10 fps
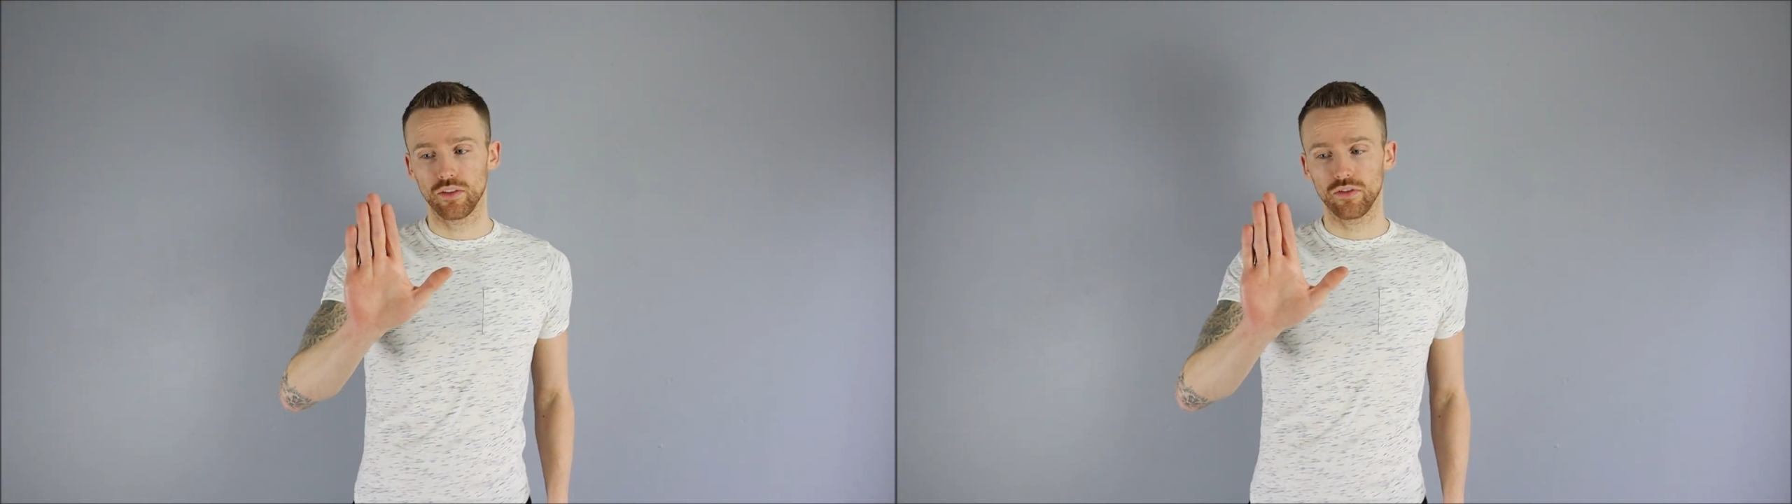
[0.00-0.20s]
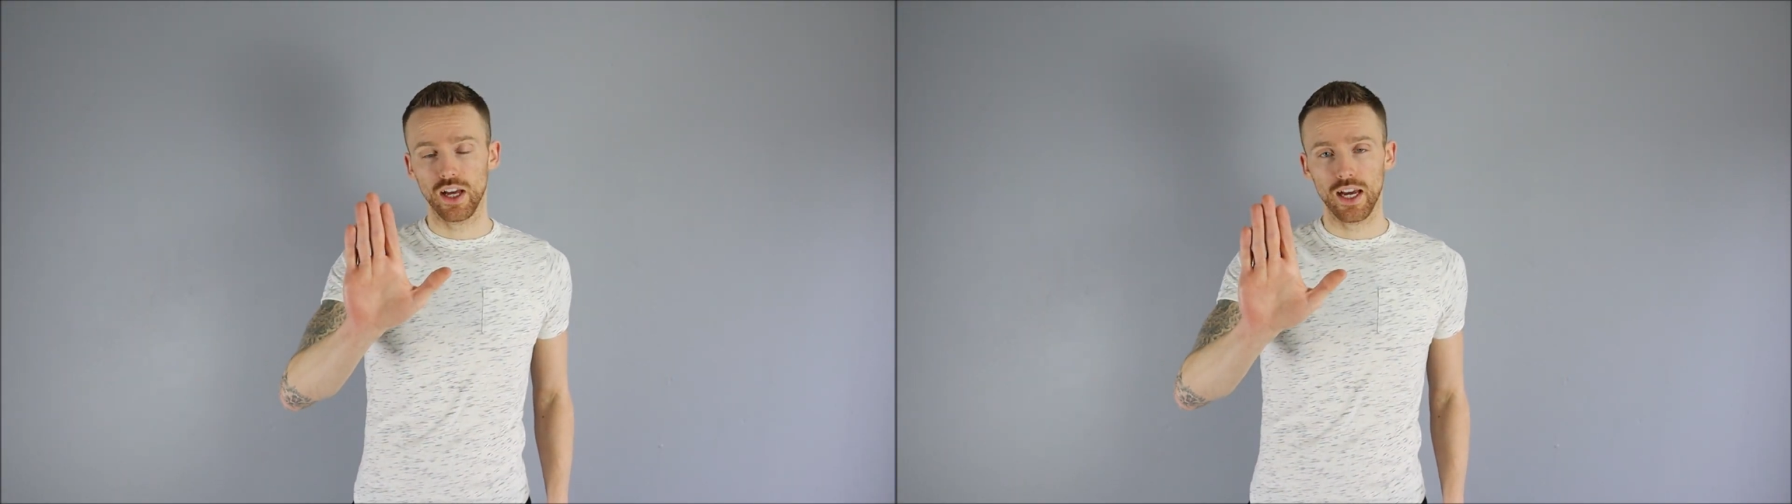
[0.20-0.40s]

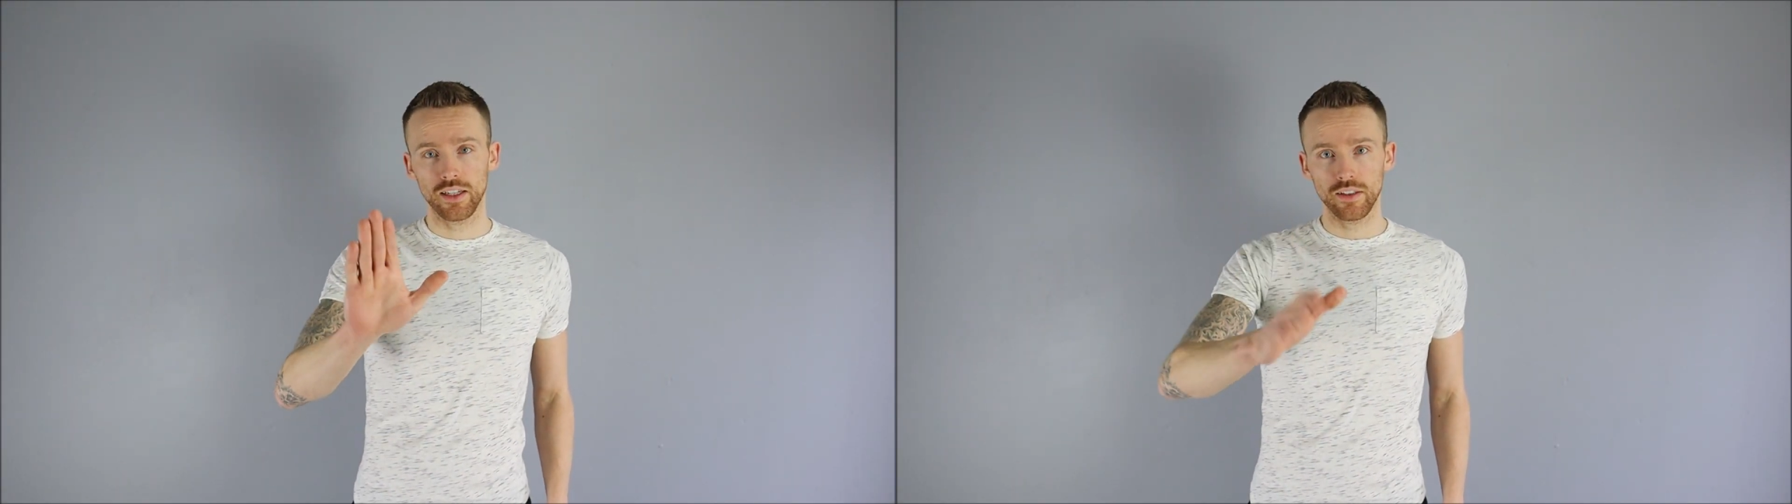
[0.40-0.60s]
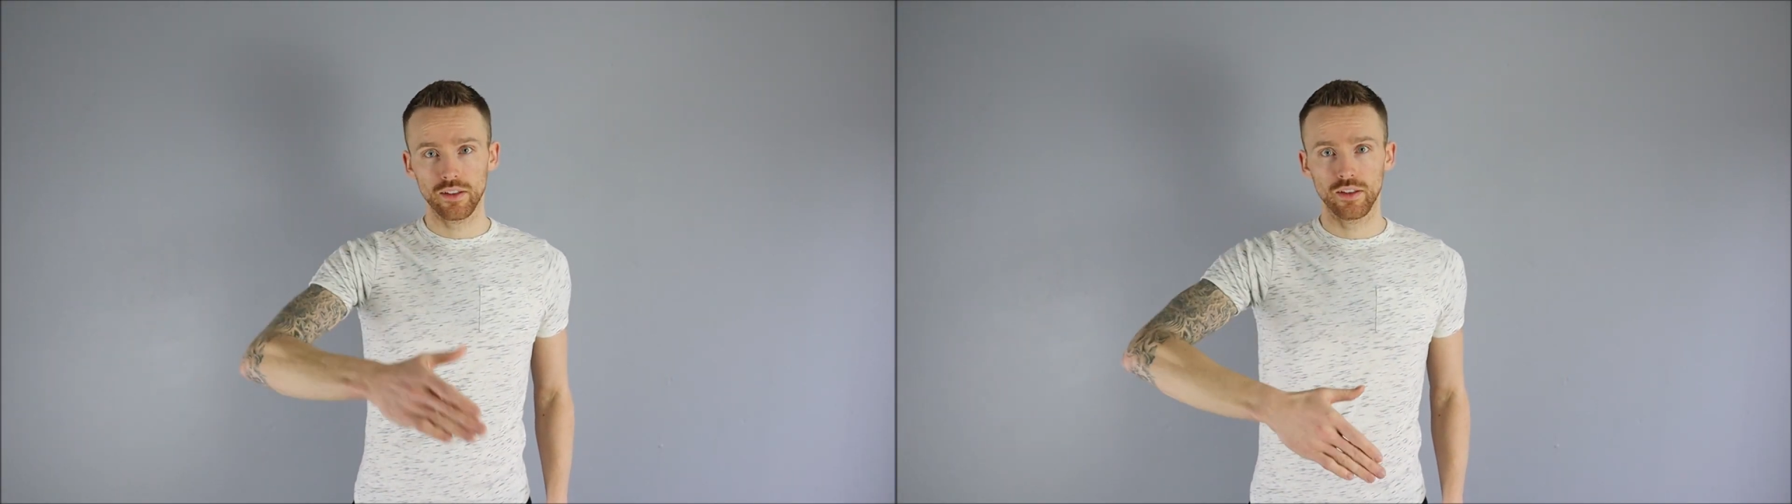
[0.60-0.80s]
Flat
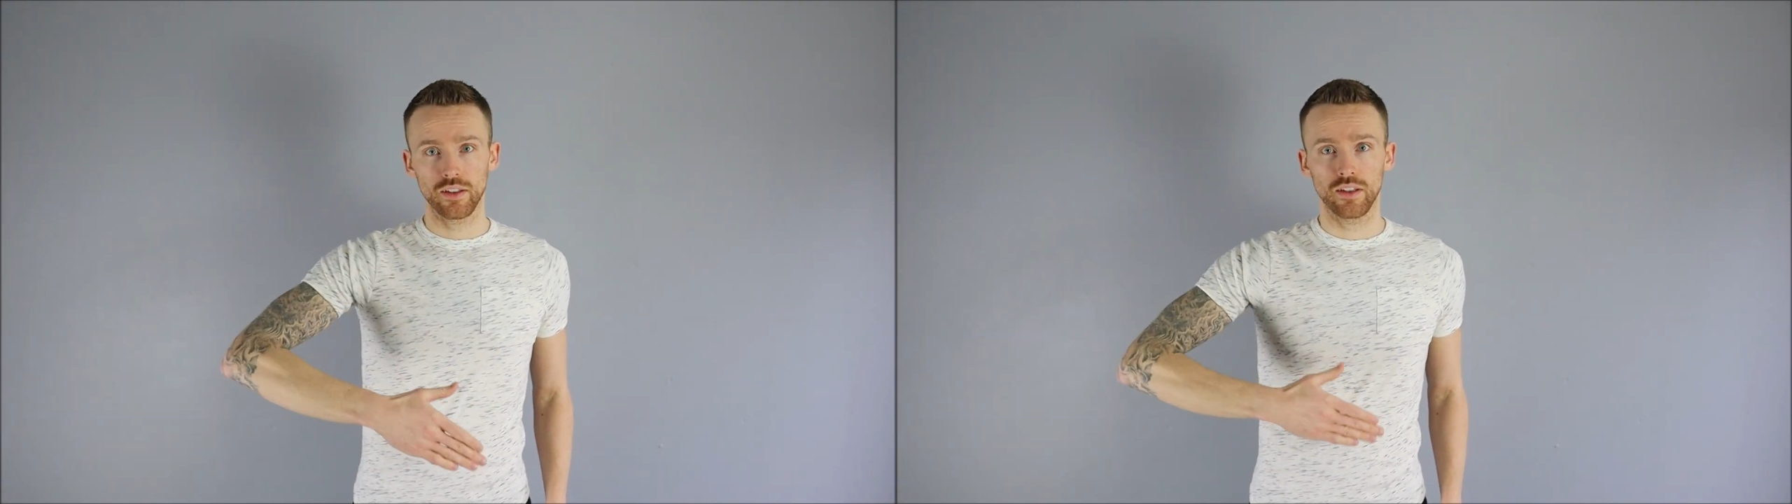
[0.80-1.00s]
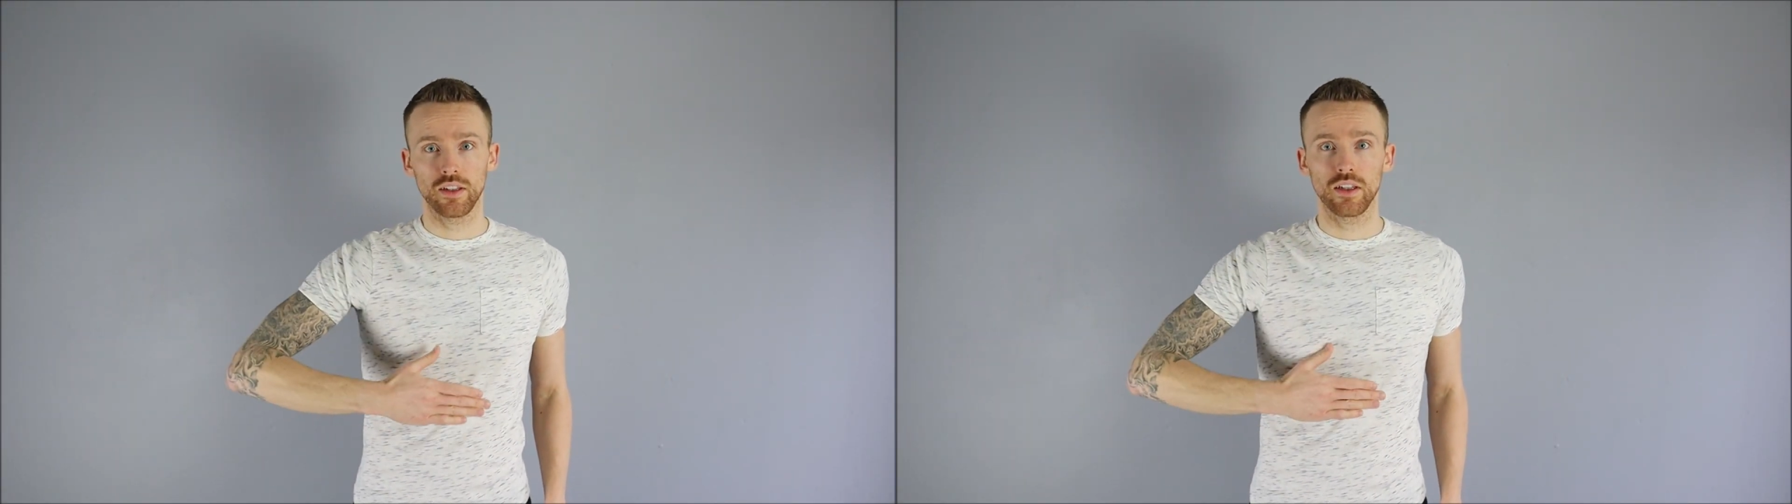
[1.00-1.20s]
hand,
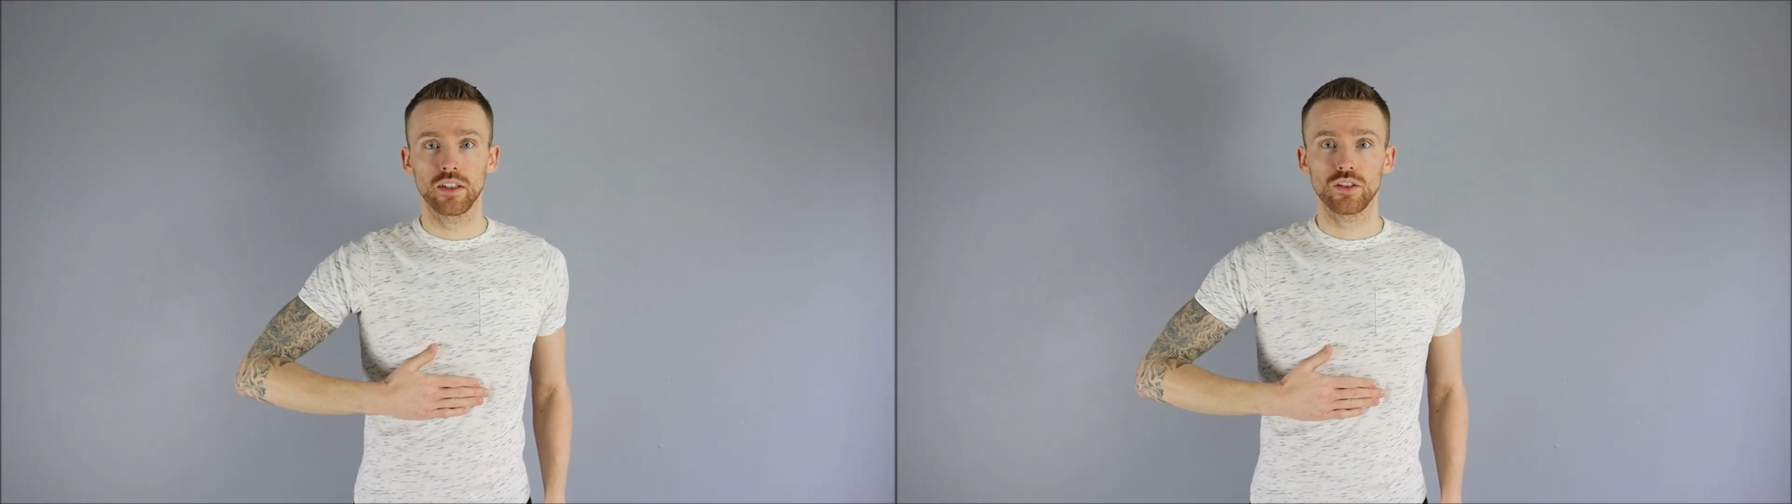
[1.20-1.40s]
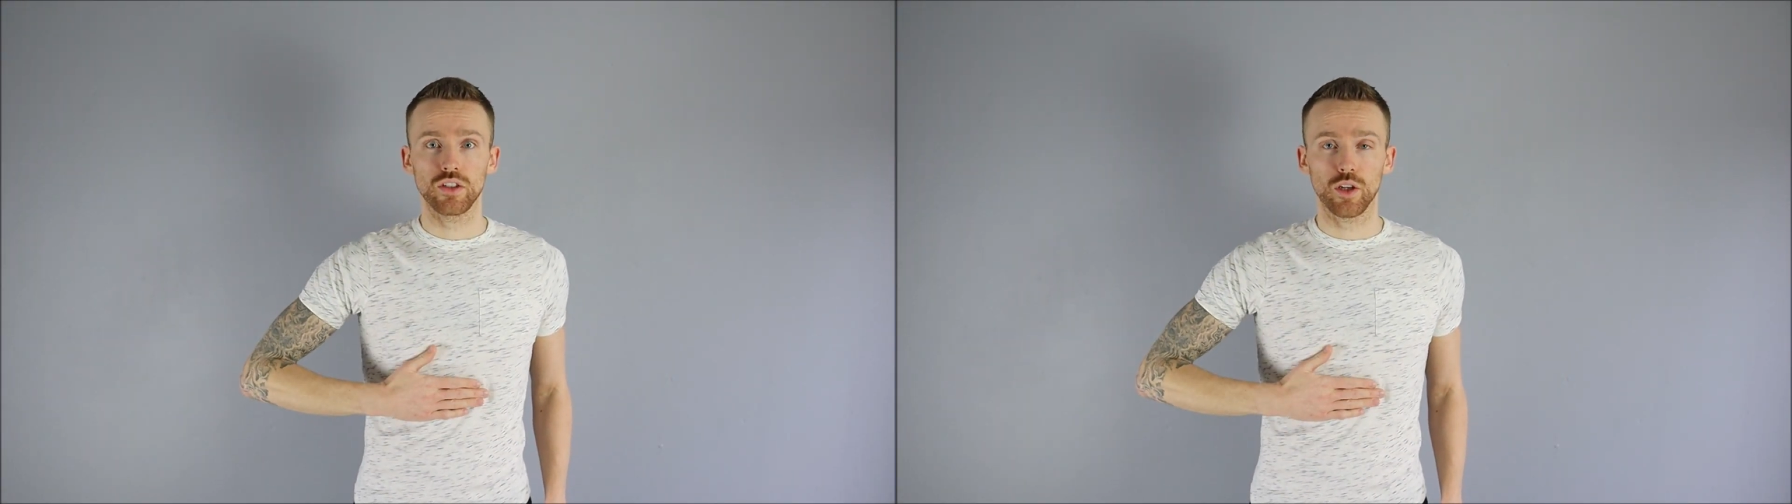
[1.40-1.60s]

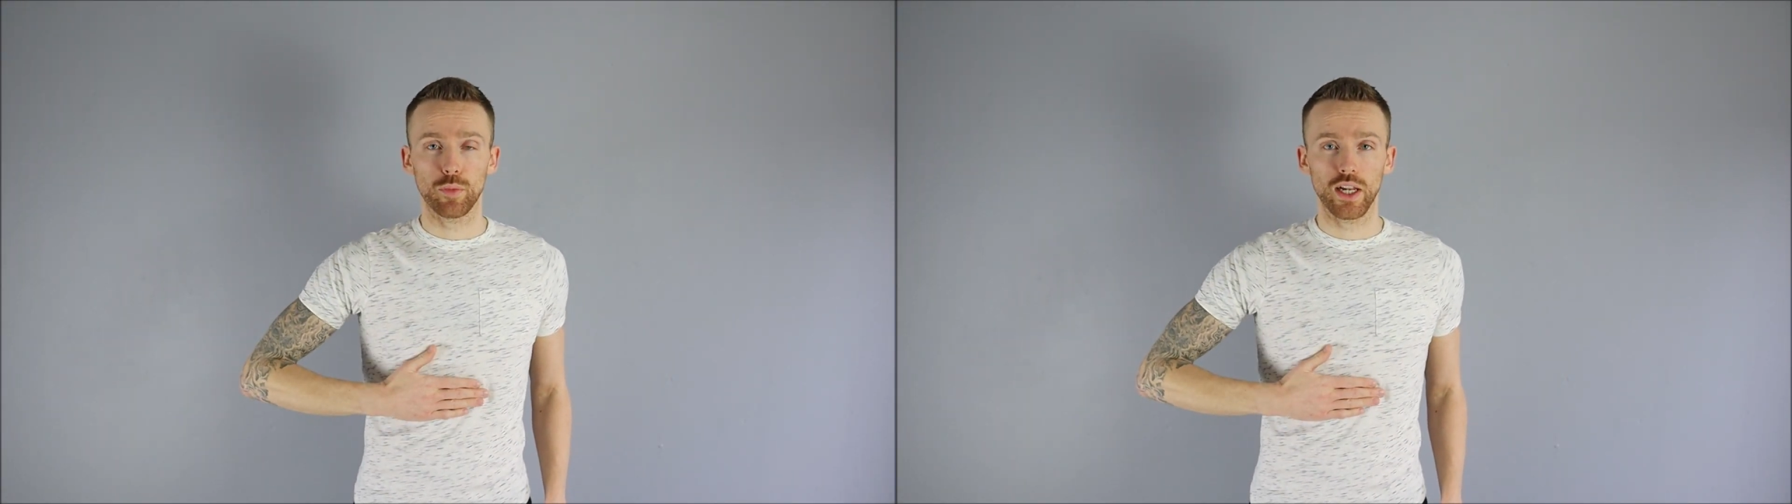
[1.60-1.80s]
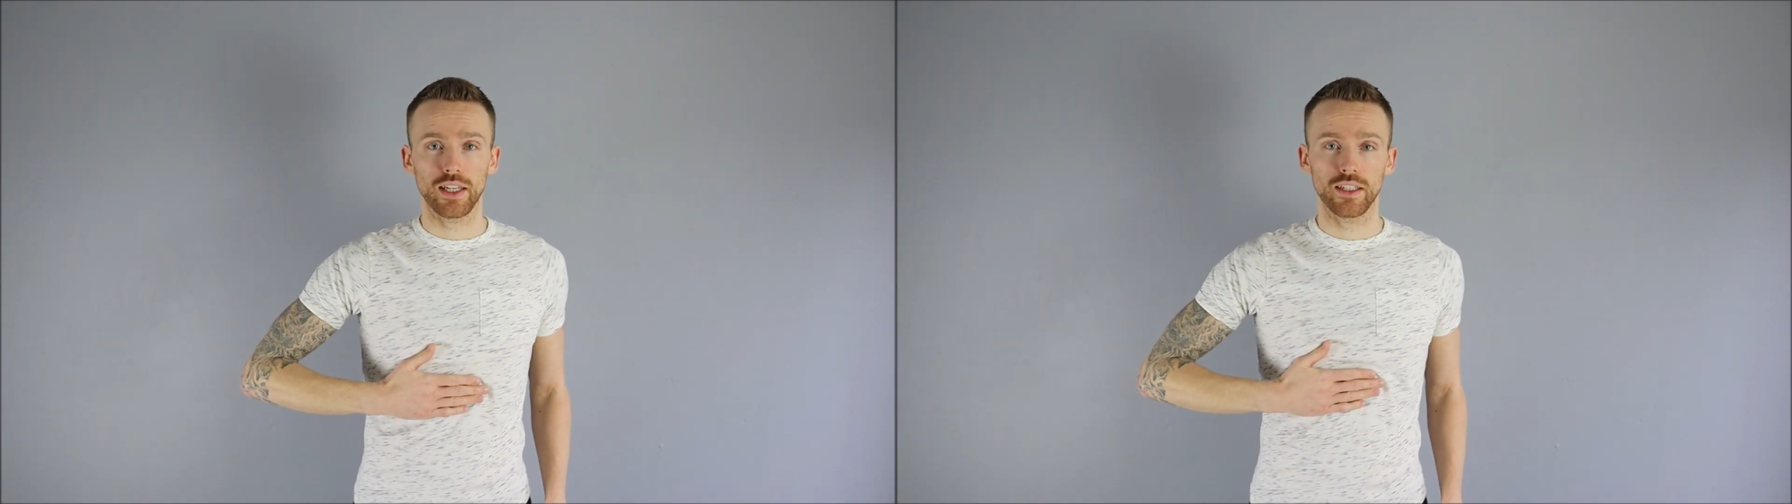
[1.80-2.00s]
to your
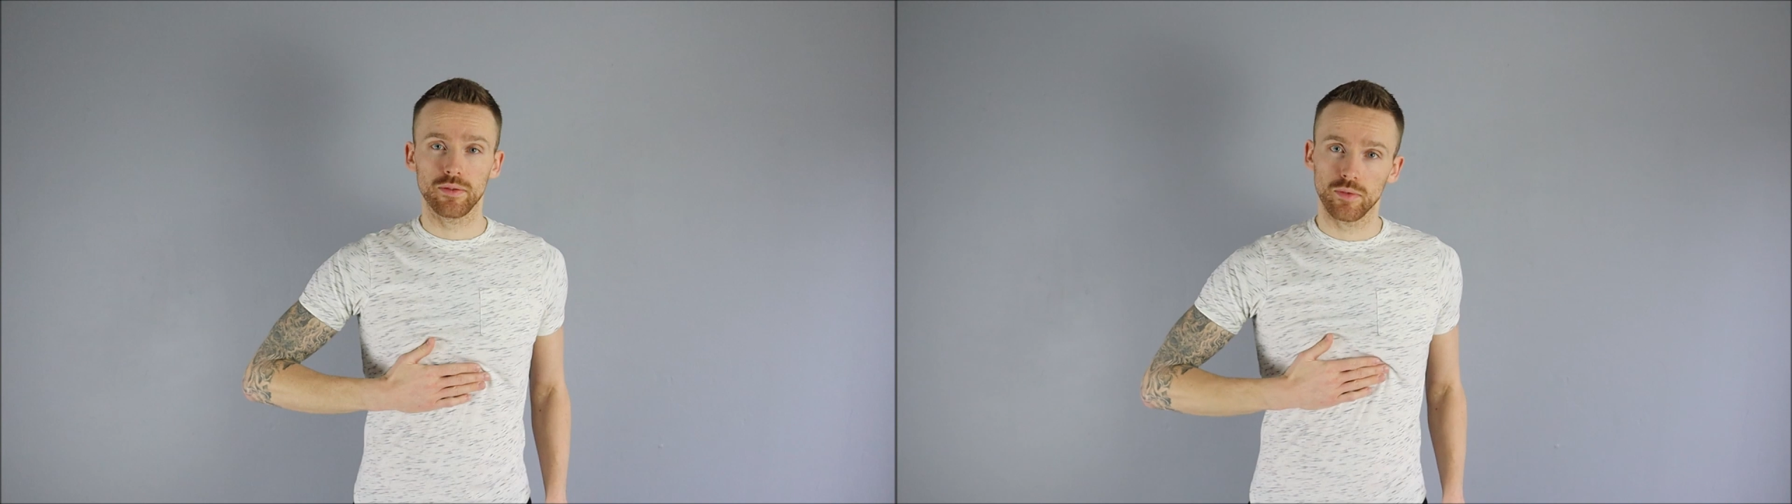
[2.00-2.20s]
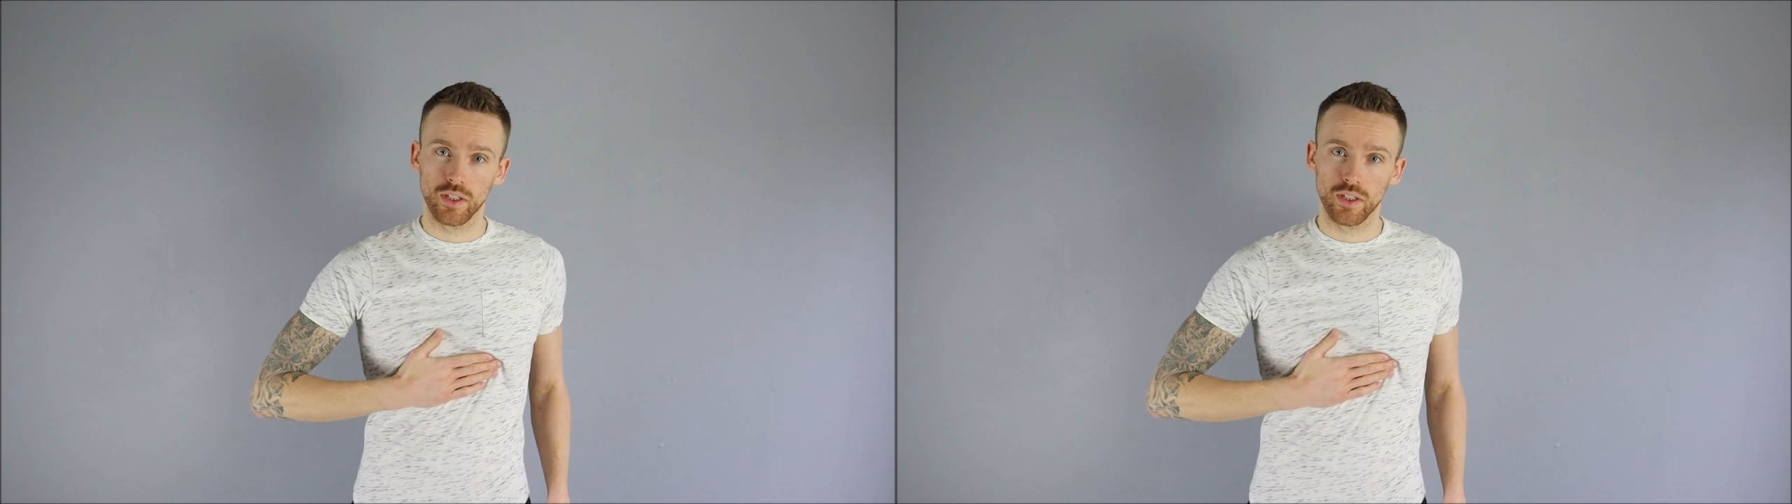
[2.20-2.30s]
belly,